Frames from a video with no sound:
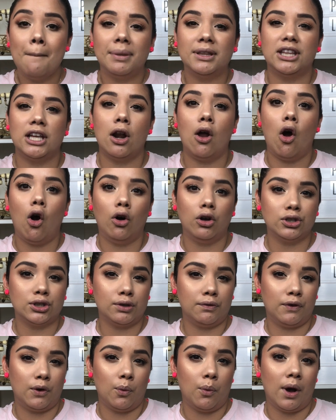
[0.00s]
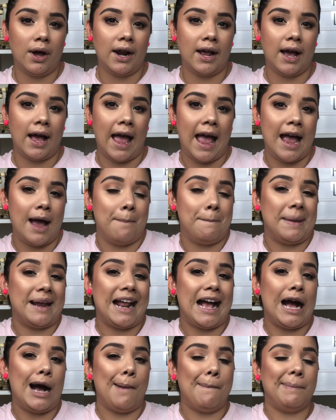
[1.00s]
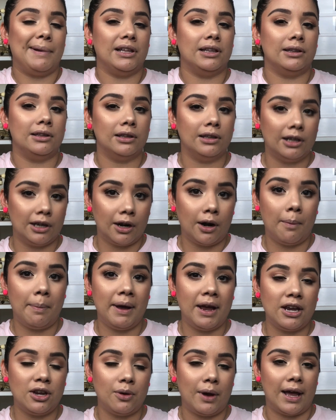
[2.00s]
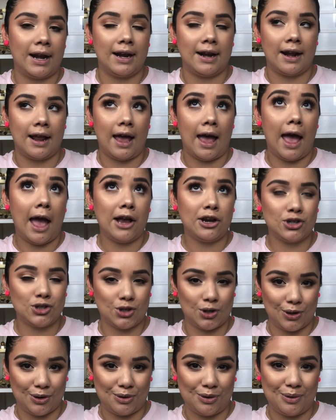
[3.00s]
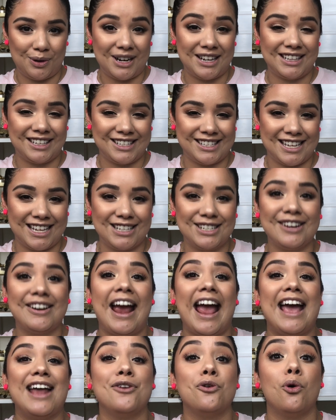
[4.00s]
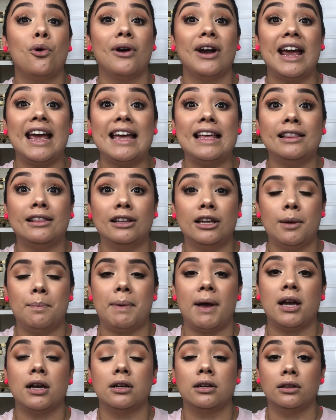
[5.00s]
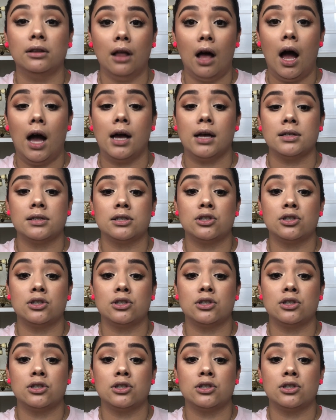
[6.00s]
But then also if you want to amp it up a little bit, you add an extra nude in the center and or a lip gloss.